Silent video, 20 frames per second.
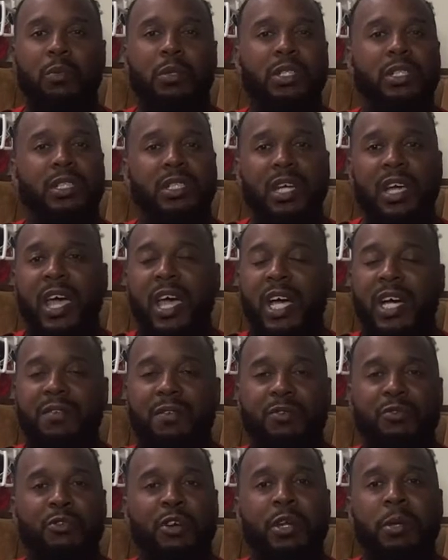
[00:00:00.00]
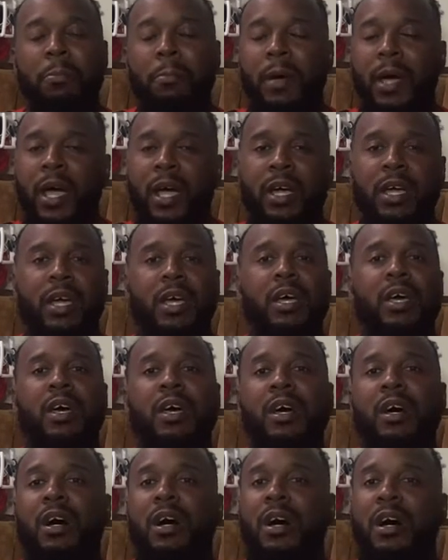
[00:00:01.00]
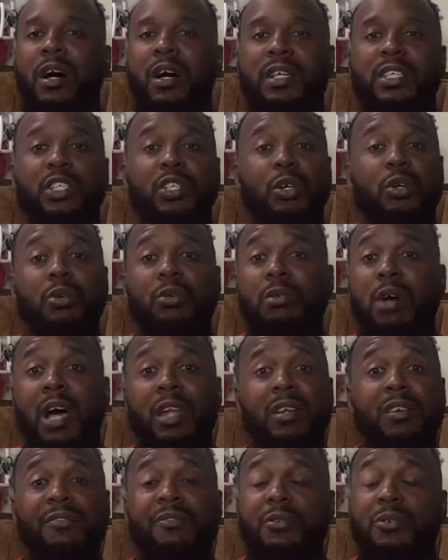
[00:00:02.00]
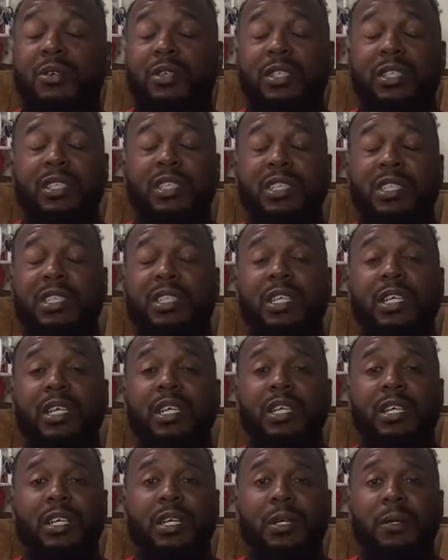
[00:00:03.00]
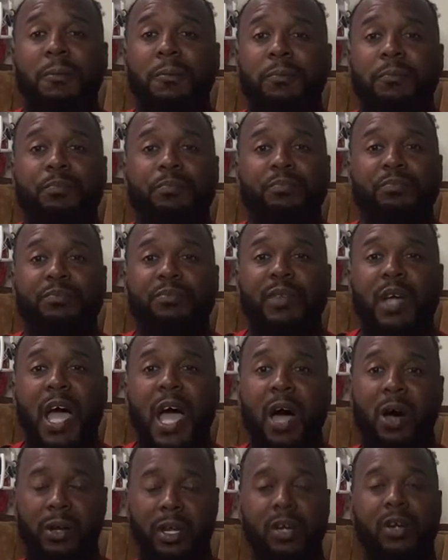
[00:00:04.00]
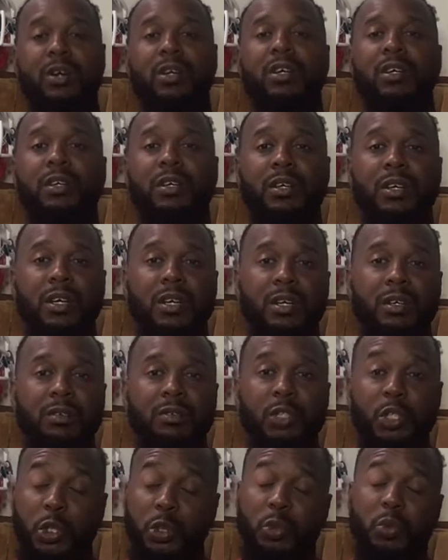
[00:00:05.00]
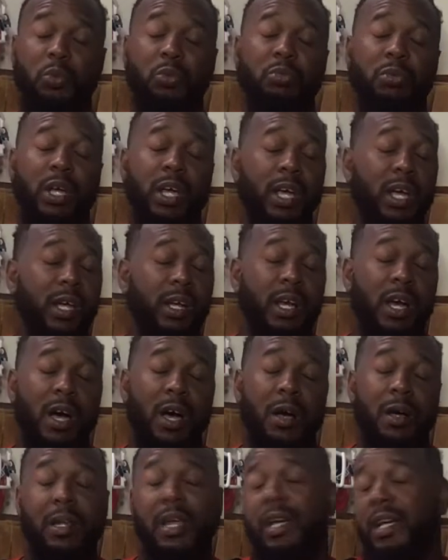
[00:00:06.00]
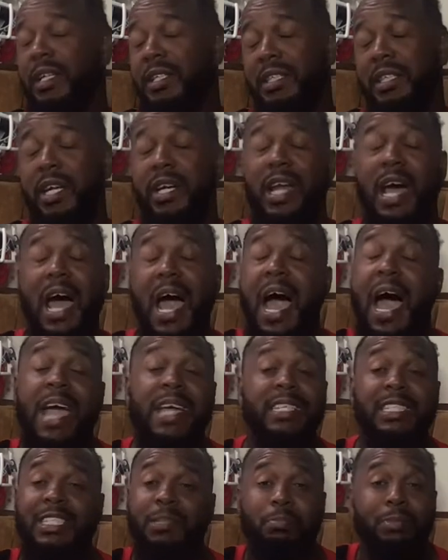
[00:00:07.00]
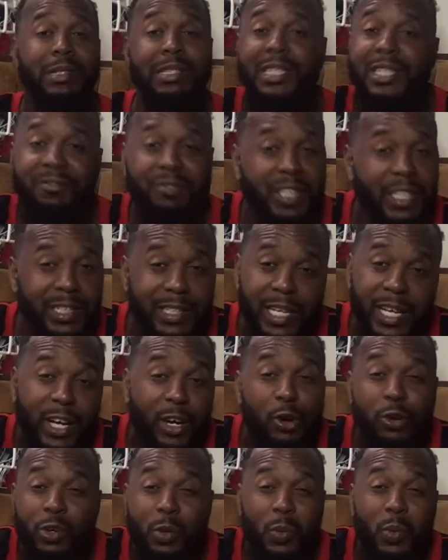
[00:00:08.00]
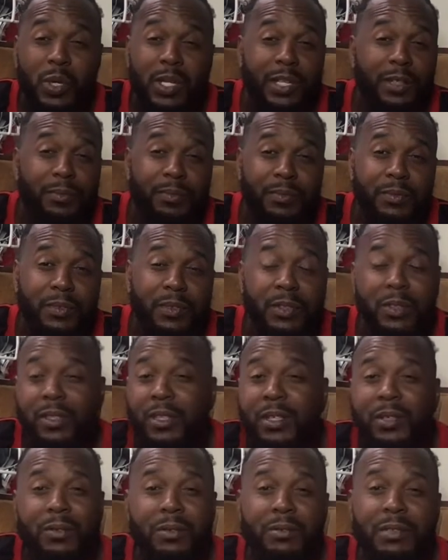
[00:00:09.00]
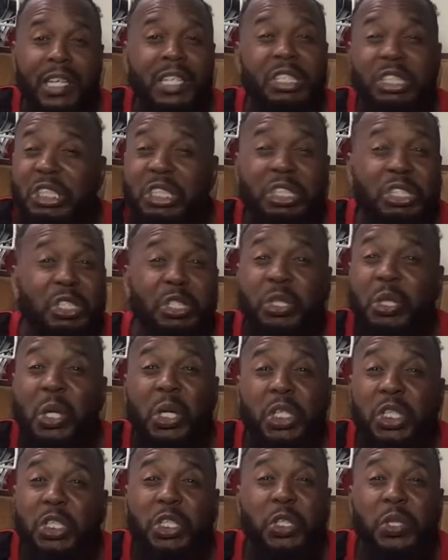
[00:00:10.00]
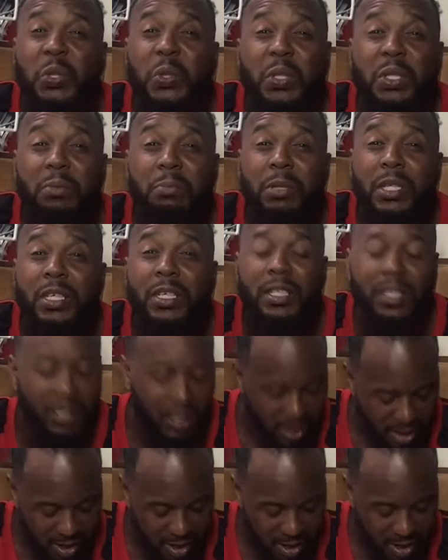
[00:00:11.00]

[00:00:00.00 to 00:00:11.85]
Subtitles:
which is a heck of a running back. So I look forward to just seeing how they're going to do. And like I said, I just believe that they're going to win. You know, they just going to do it, man.